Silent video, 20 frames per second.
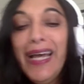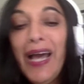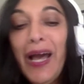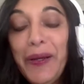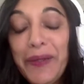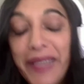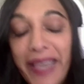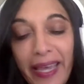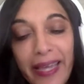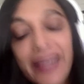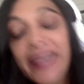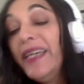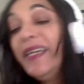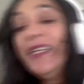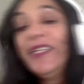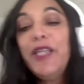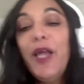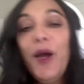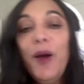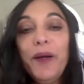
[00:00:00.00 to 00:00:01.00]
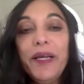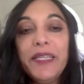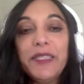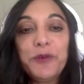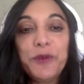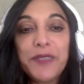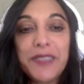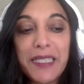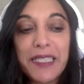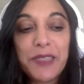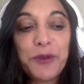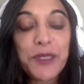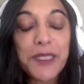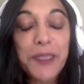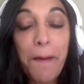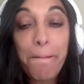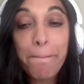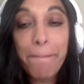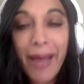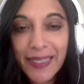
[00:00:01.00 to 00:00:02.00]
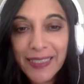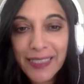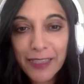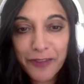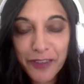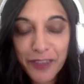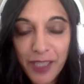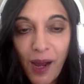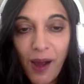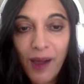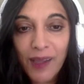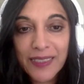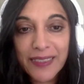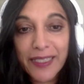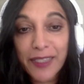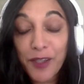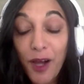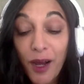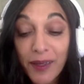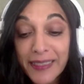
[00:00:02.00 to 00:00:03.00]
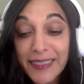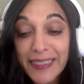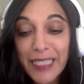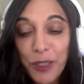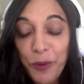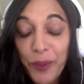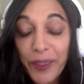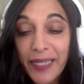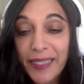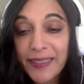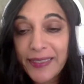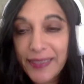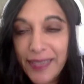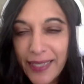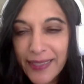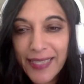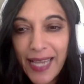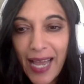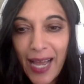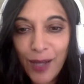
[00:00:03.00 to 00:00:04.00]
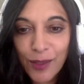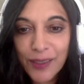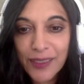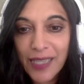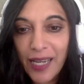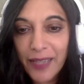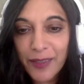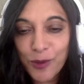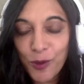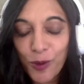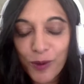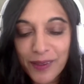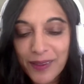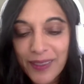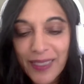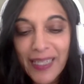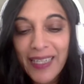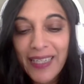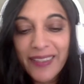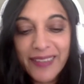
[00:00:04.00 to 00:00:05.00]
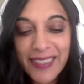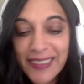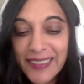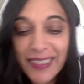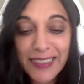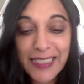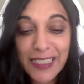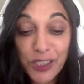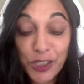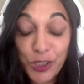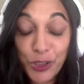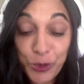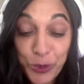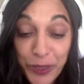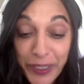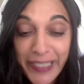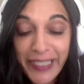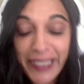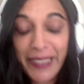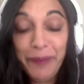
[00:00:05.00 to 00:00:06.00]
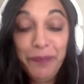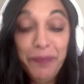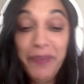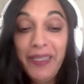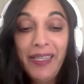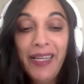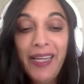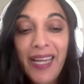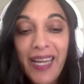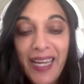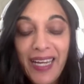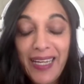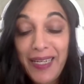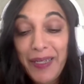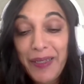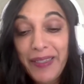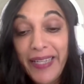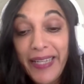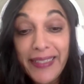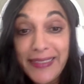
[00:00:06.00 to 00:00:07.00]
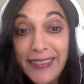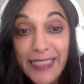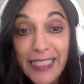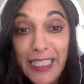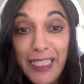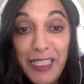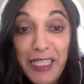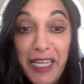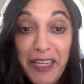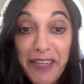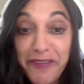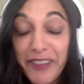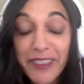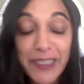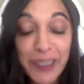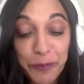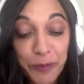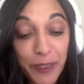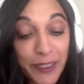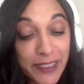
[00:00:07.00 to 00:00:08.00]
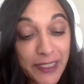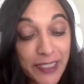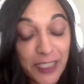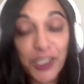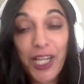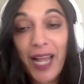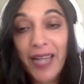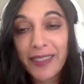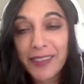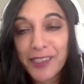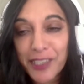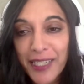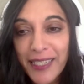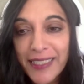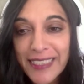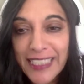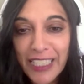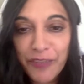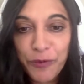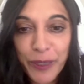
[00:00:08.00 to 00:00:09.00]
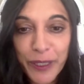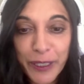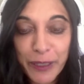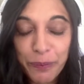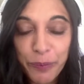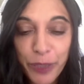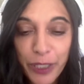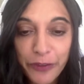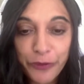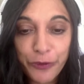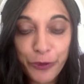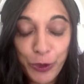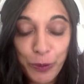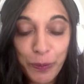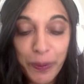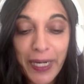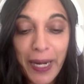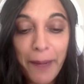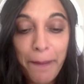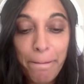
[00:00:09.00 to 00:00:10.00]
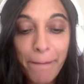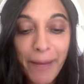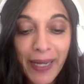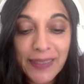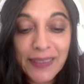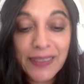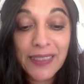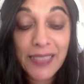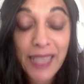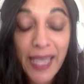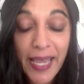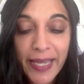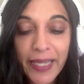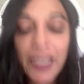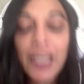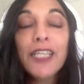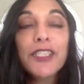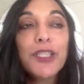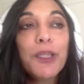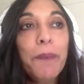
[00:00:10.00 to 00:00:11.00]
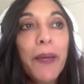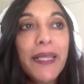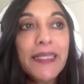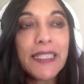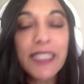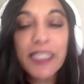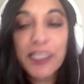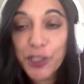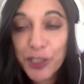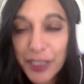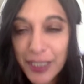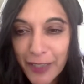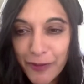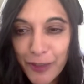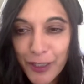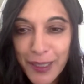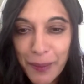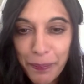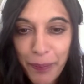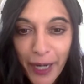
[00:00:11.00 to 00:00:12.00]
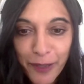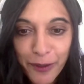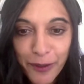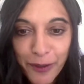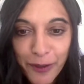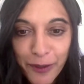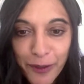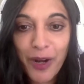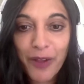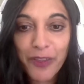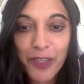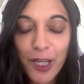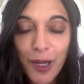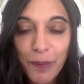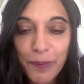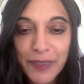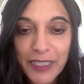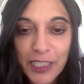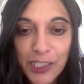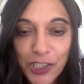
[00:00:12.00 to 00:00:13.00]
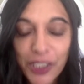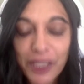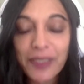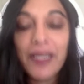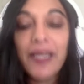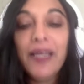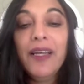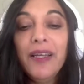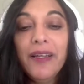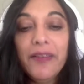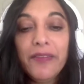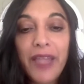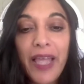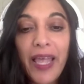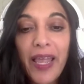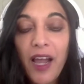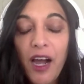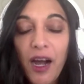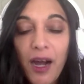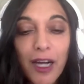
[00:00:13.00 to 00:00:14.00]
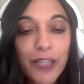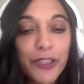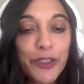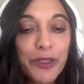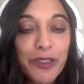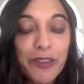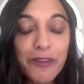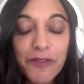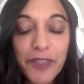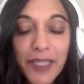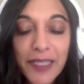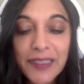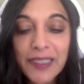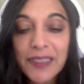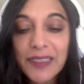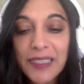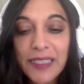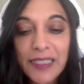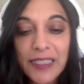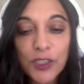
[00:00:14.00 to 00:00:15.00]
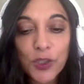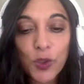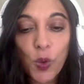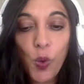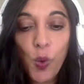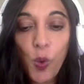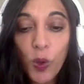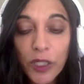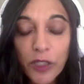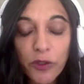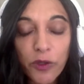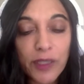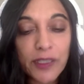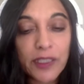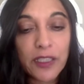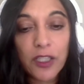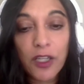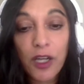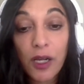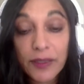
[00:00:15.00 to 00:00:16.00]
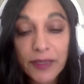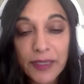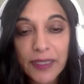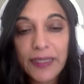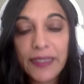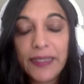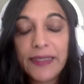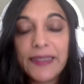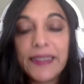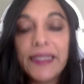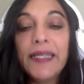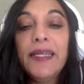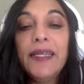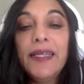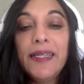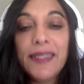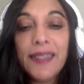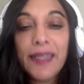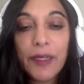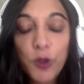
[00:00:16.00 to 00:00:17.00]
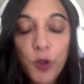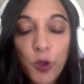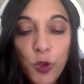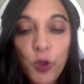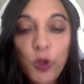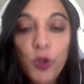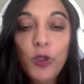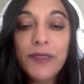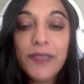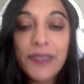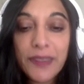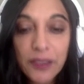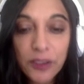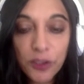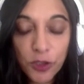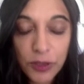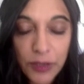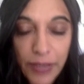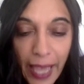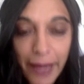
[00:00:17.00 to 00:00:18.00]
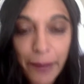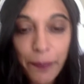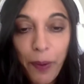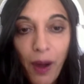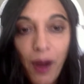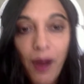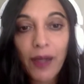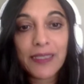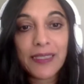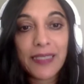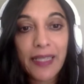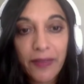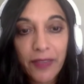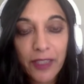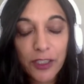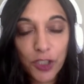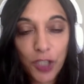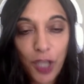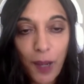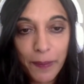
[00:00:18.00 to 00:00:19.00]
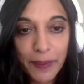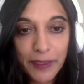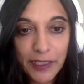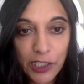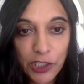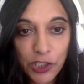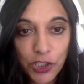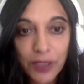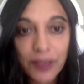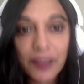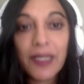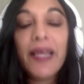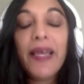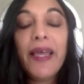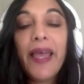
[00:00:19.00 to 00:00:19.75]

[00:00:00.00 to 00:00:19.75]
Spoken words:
Okay. No, it was a massive task. And honestly, when I set out, I thought, this is a dream. Let's see if it's a challenge. Let's see if we can pull it through. But I must say, so basically, just to give you some background around the competition, mm-hmm. there are universities all across the continent who take part in this competition.